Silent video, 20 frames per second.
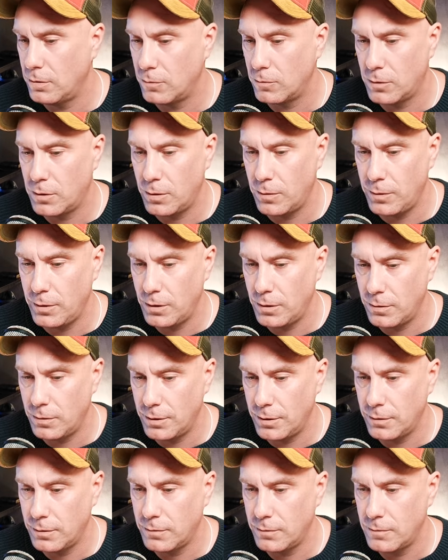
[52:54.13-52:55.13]
What are we
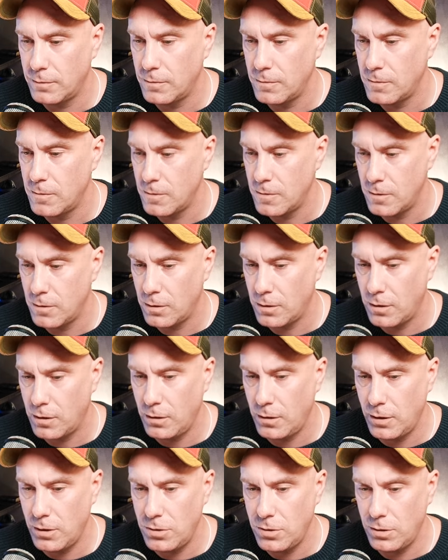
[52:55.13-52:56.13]
doing?
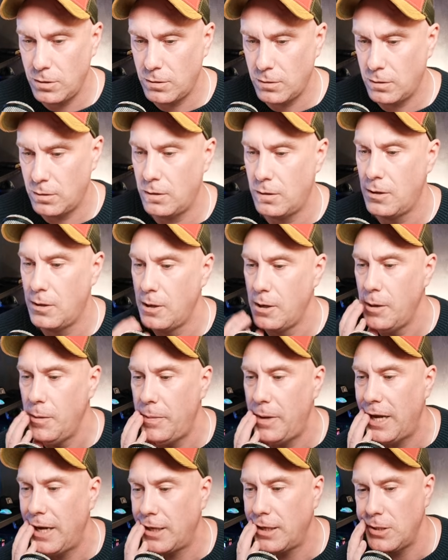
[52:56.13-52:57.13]
Conditional
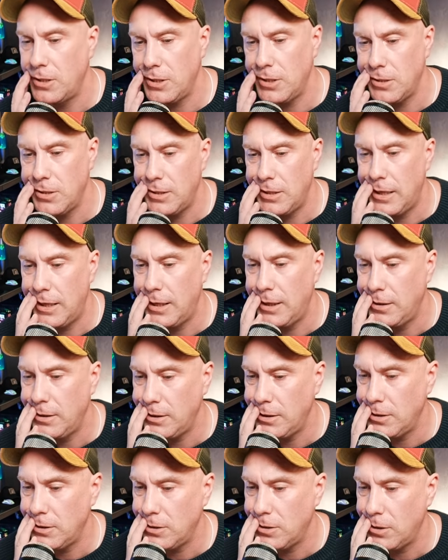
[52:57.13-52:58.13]
packages that
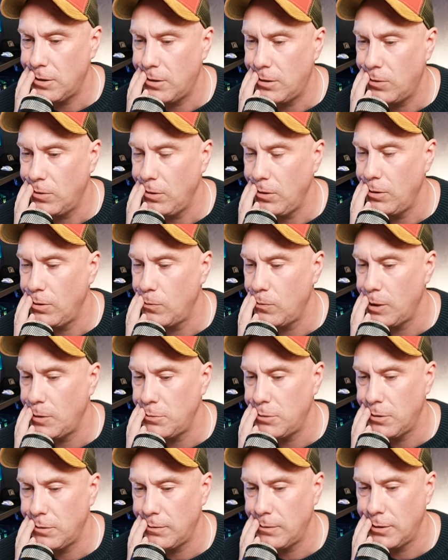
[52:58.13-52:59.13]
install only on web
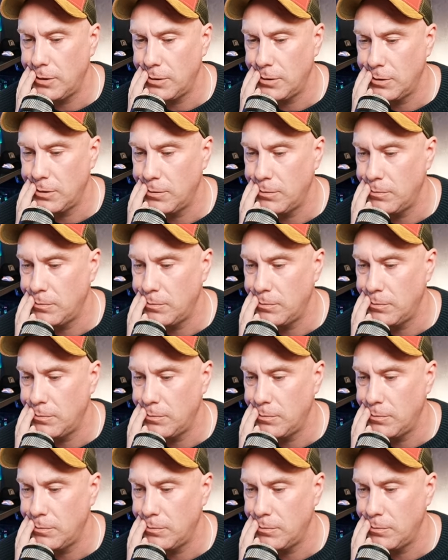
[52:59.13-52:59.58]
servers.